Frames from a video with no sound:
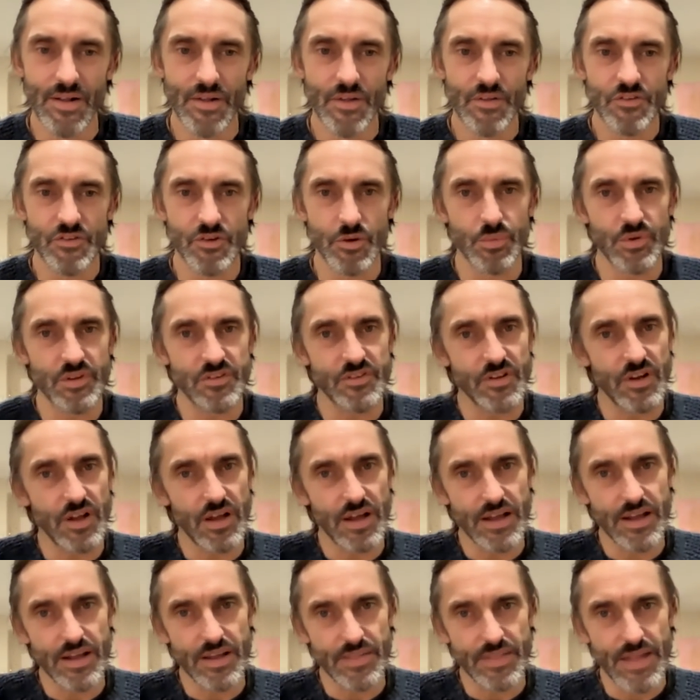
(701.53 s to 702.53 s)
It's almost
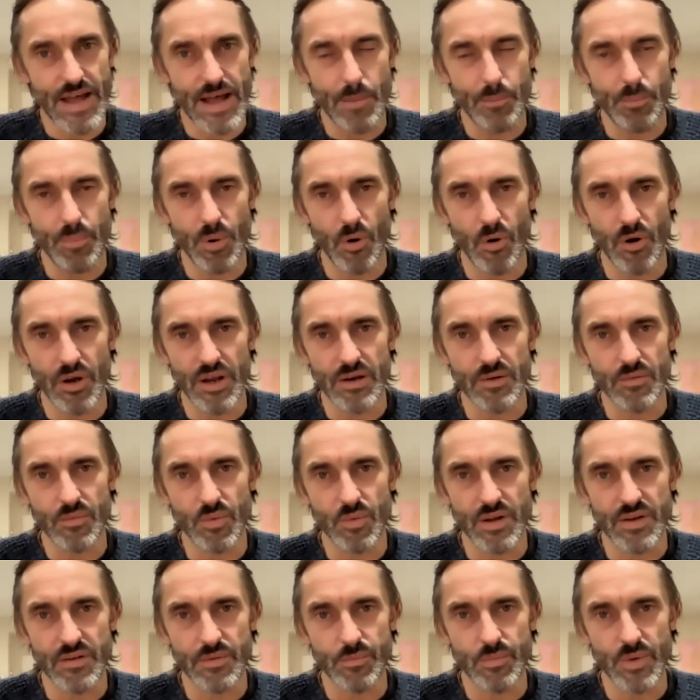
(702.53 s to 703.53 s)
like at that point,
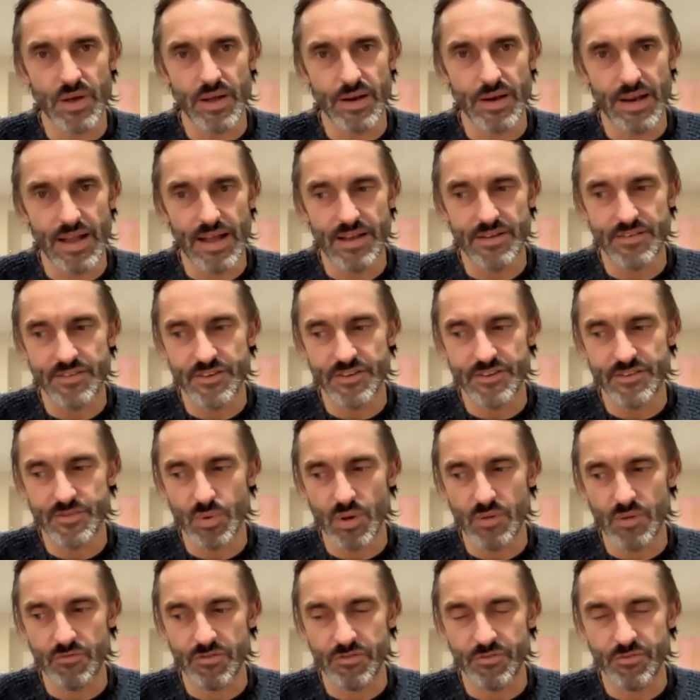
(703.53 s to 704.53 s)
when Atlantis
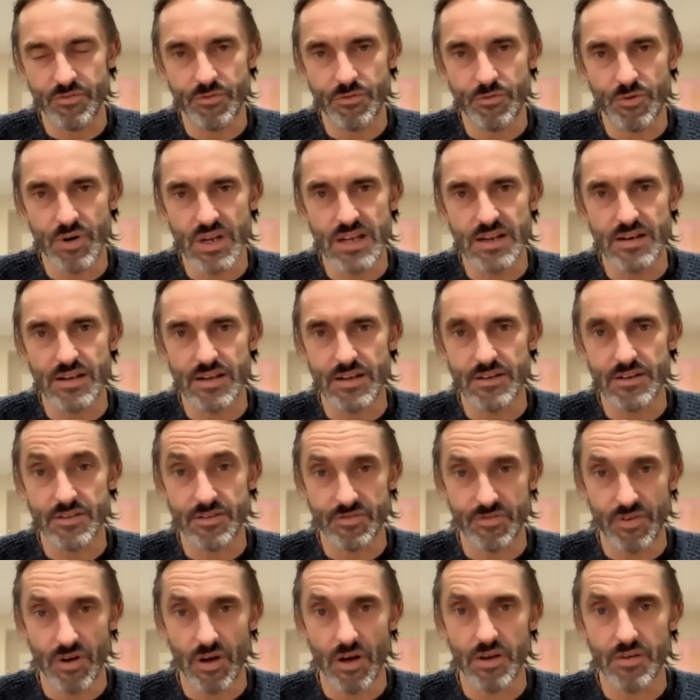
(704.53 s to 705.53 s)
went from 3D to
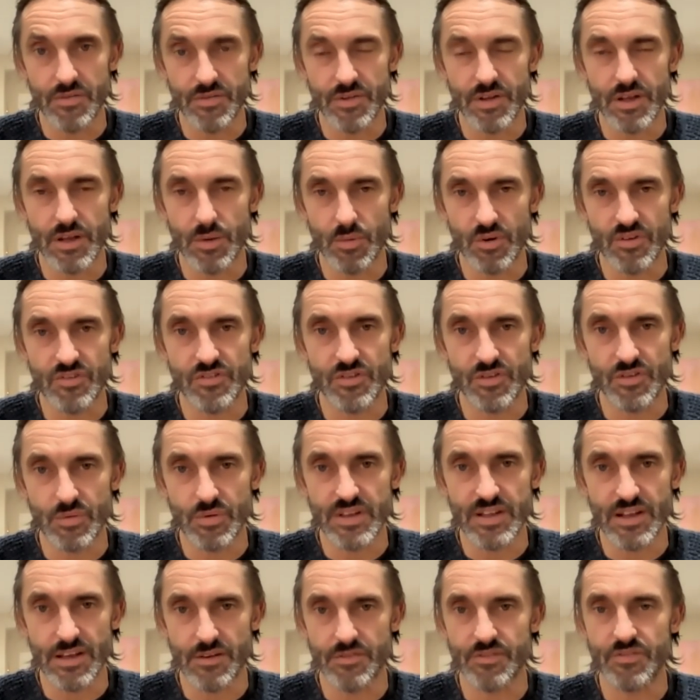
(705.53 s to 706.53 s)
5D, which it
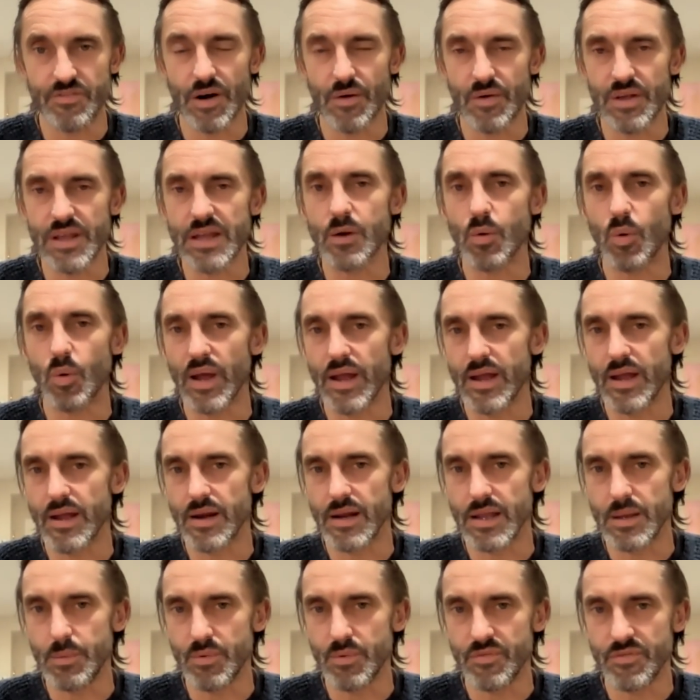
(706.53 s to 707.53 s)
did very
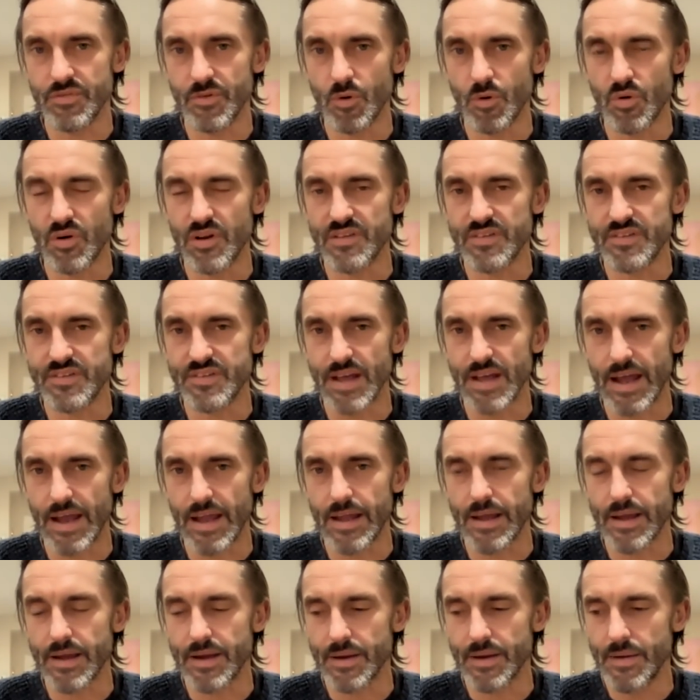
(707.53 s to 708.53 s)
quickly before it
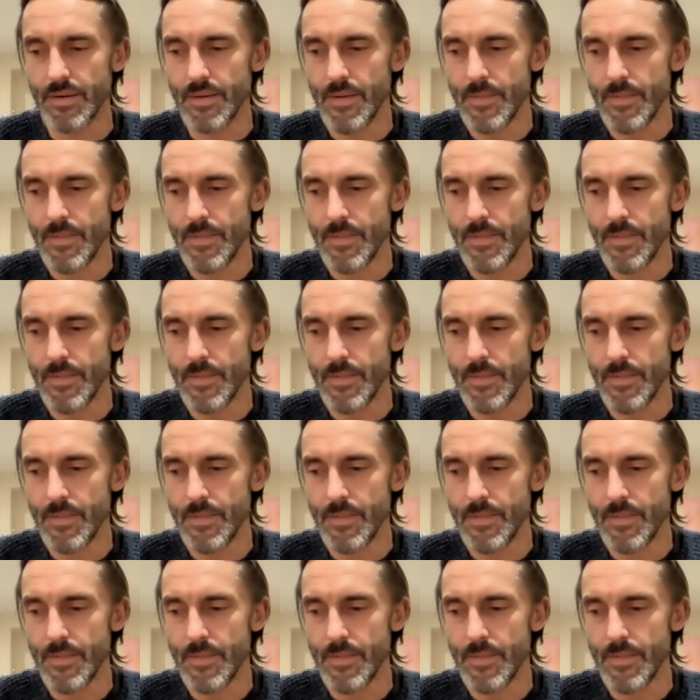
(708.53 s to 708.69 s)
sank,